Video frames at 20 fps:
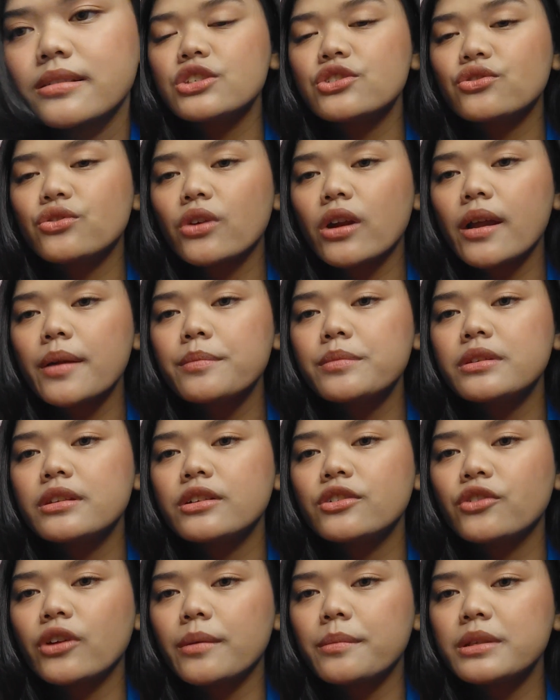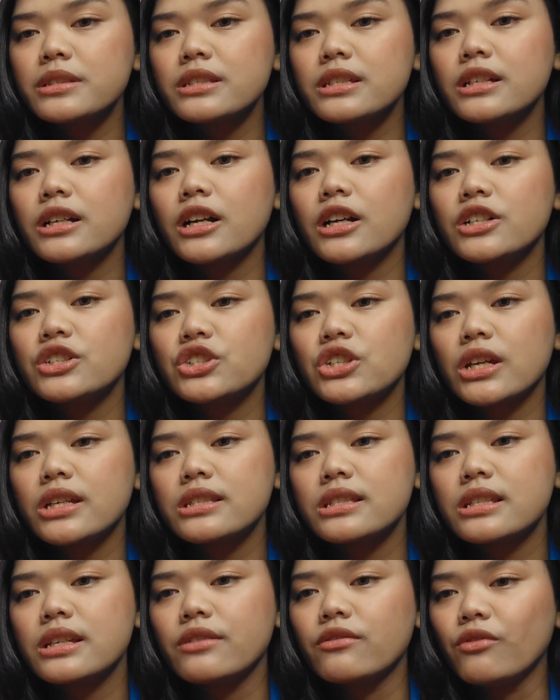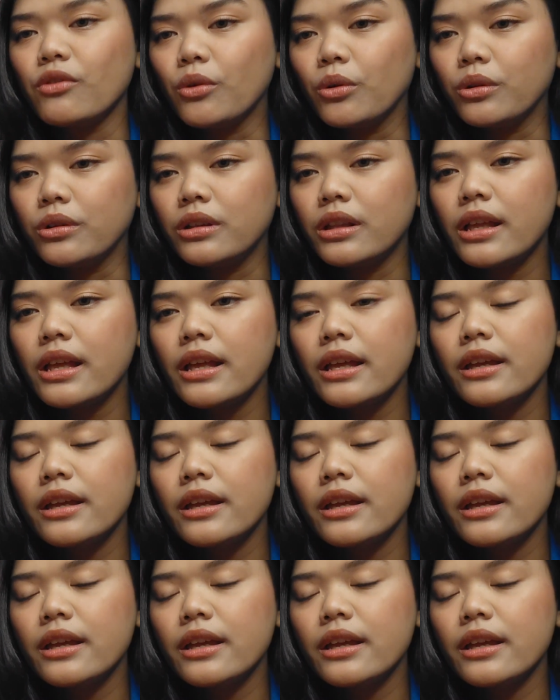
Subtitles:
Describe the grammatical change involved.